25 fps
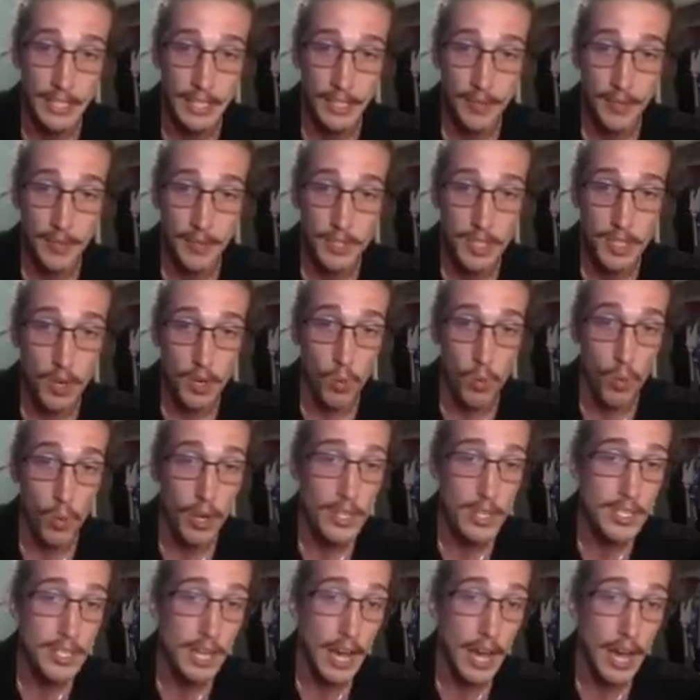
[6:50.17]
so
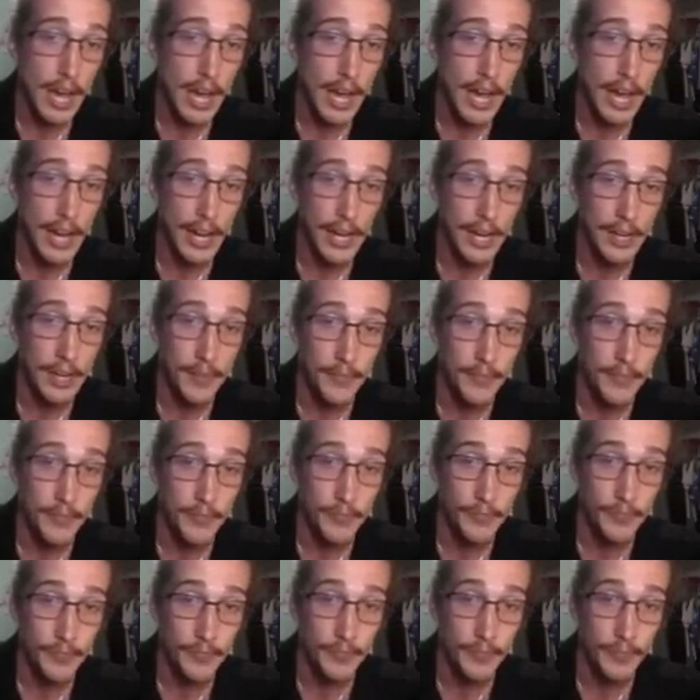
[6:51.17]
once I
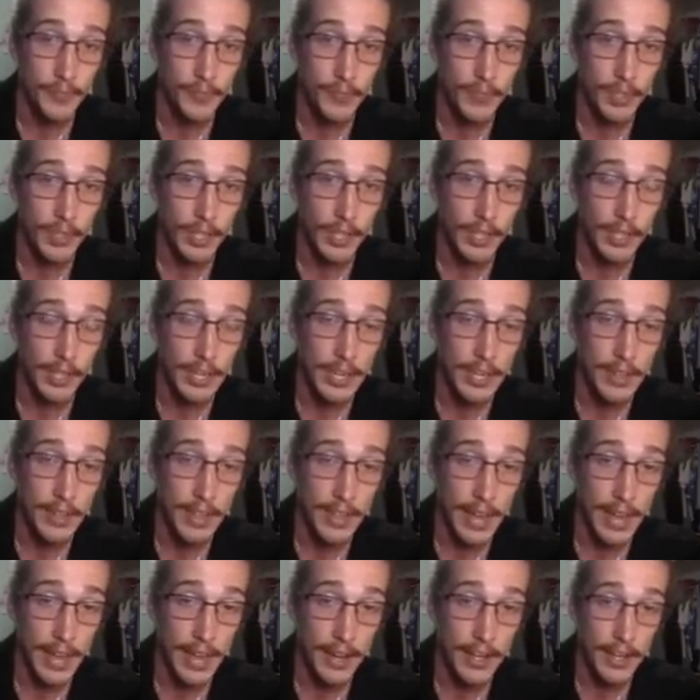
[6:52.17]
get
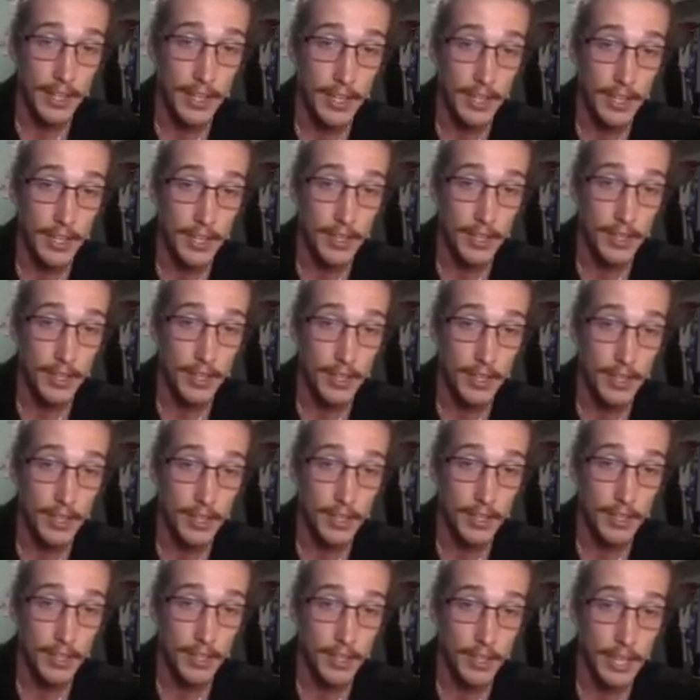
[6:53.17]
that
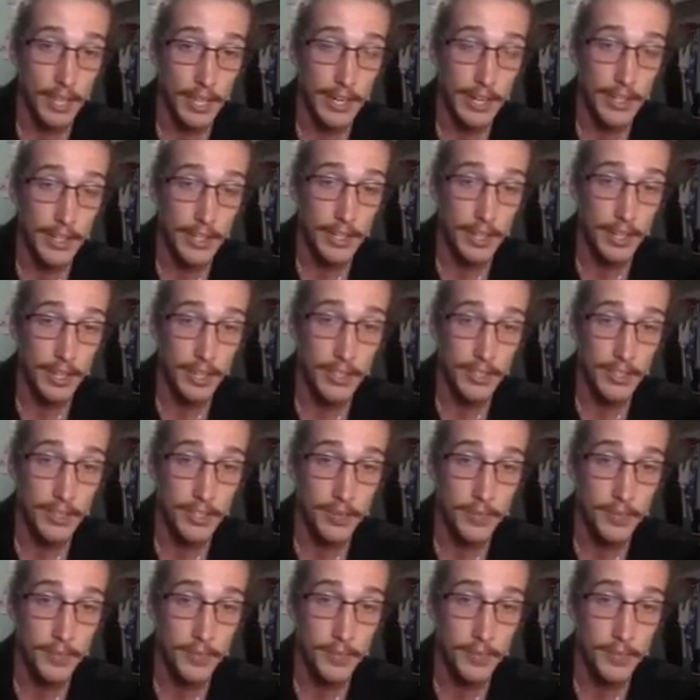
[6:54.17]
leg hooked,